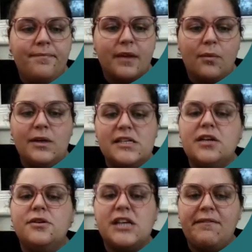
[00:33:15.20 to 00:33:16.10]
We
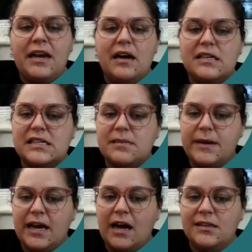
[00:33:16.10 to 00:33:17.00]
do generally ask this to
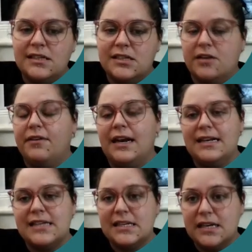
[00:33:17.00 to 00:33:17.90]
be under general
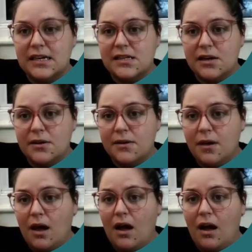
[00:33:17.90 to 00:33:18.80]
anaesthetic, so
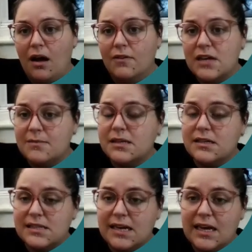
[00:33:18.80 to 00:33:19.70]
a lot of times under
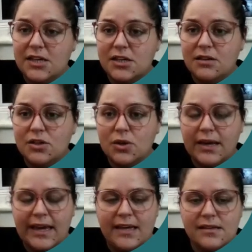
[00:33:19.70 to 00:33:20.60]
sedation the dog
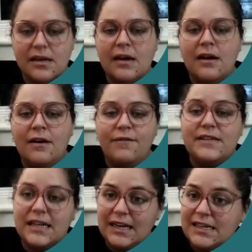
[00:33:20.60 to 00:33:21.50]
is physically